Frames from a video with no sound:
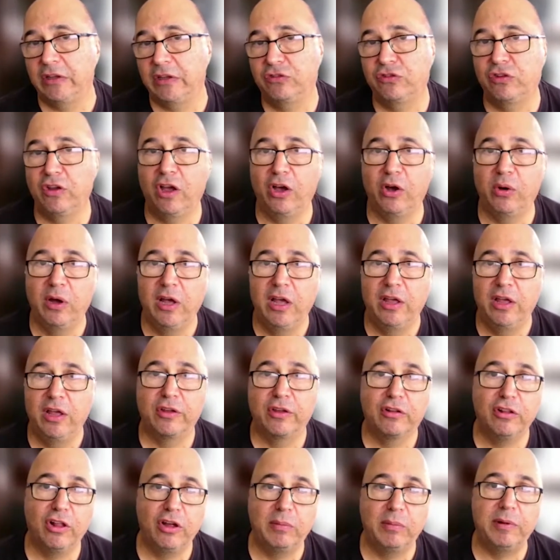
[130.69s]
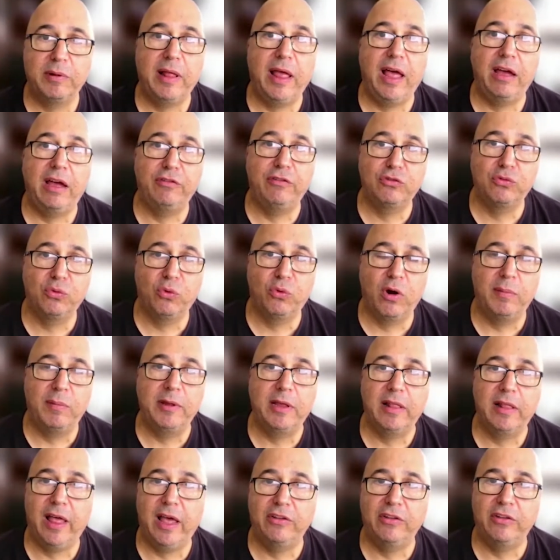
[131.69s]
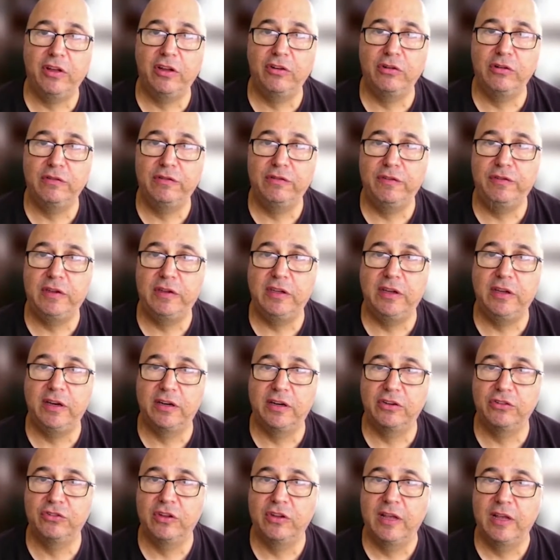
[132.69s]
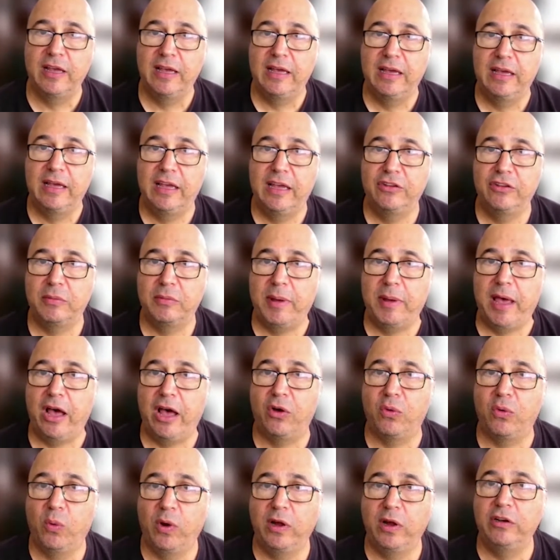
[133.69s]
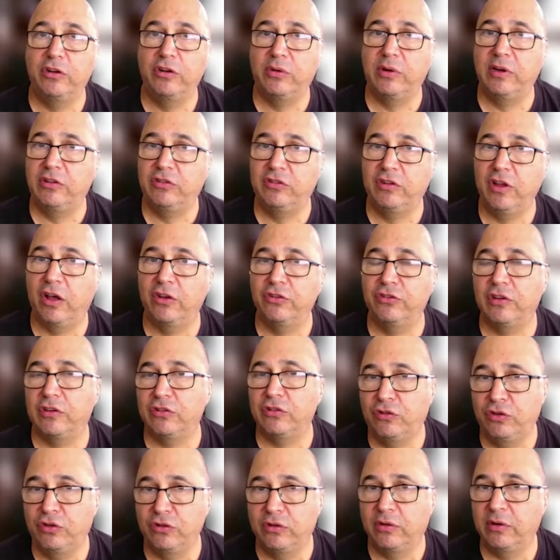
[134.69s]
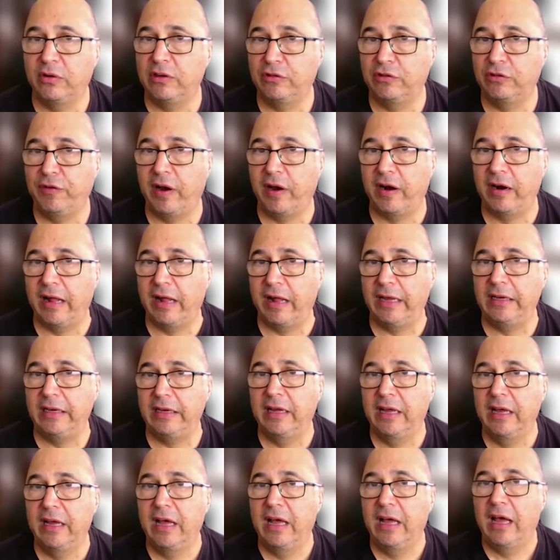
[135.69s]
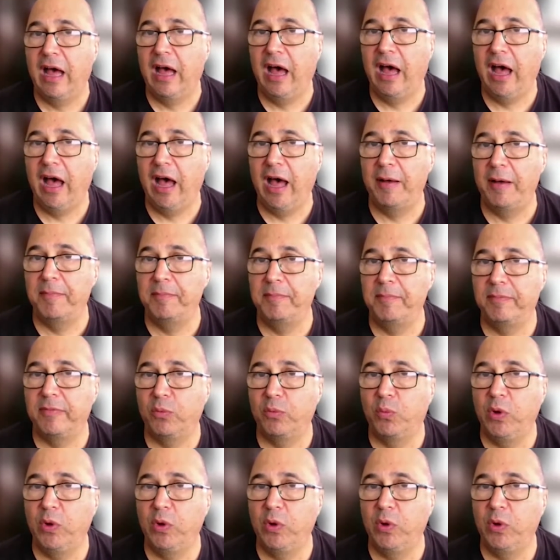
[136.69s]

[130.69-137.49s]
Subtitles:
So the global average warming last 150 years is about 1 degree Celsius, 2 degrees Fahrenheit.